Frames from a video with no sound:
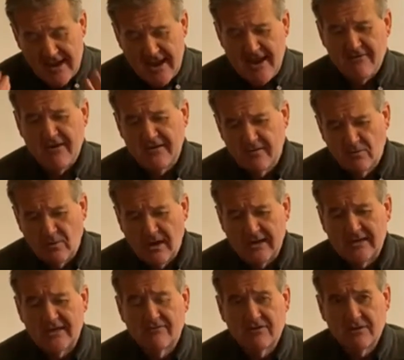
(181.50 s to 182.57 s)
aerate the wine,
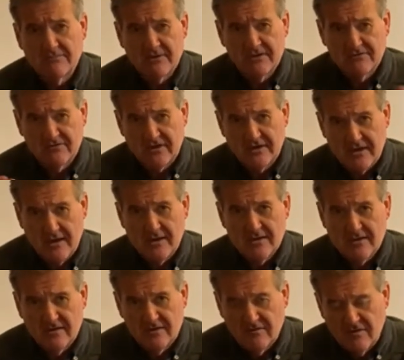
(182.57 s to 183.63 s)
give it a bit of a
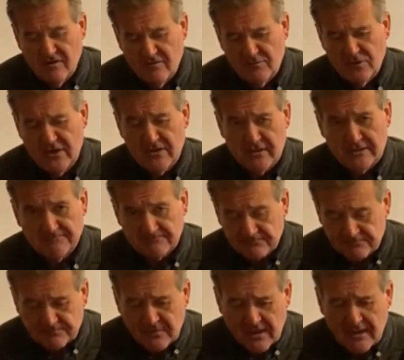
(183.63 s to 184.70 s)
breathing.
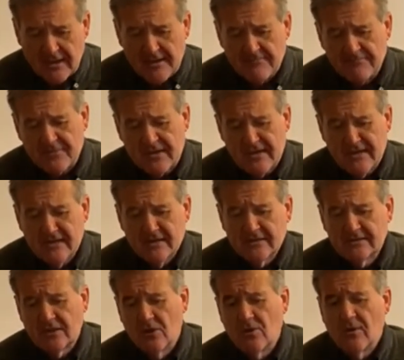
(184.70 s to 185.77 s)

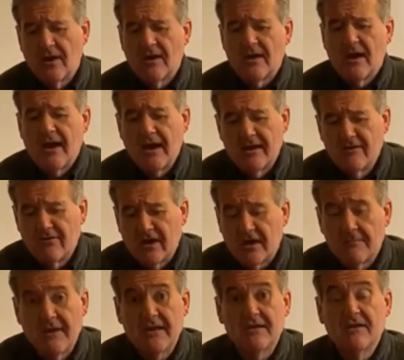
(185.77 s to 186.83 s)
So highly
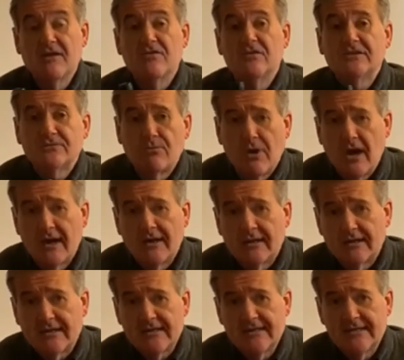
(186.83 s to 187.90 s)
recommended. This wine
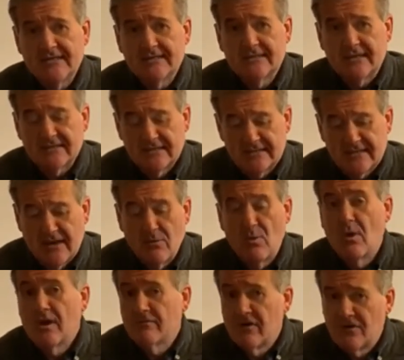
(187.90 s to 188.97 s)
is, as I say,
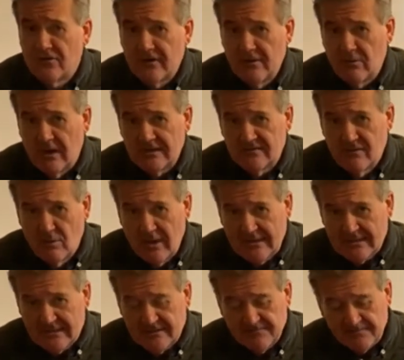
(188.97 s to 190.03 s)
one of our three wines for
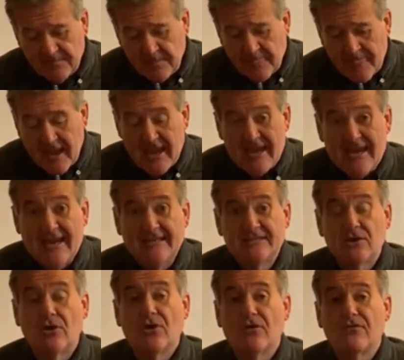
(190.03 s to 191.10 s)
winter. It's
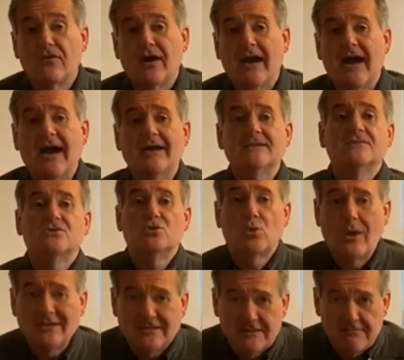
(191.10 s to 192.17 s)
on offer at
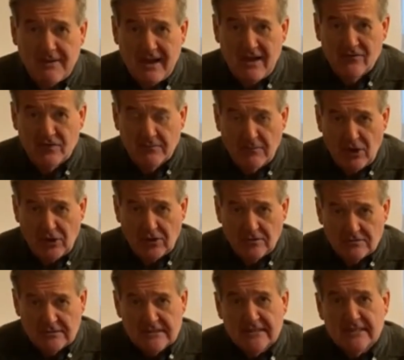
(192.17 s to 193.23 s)
£20 a bottle,